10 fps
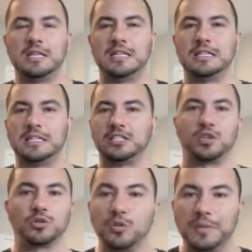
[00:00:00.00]
Is it
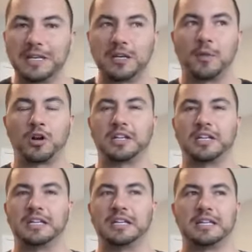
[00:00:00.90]
social media
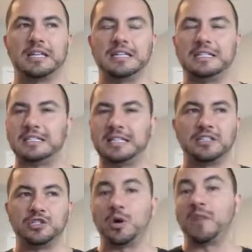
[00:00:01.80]
marketing? Is
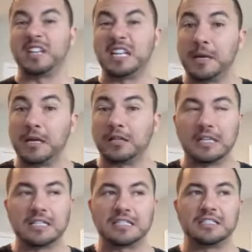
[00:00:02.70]
it you have an email
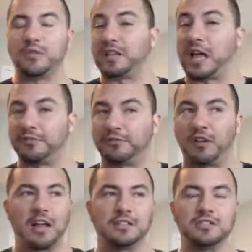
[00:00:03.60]
list? You have a lot of
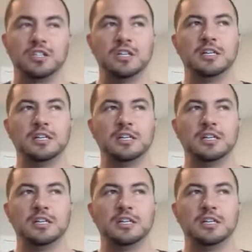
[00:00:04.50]
friends?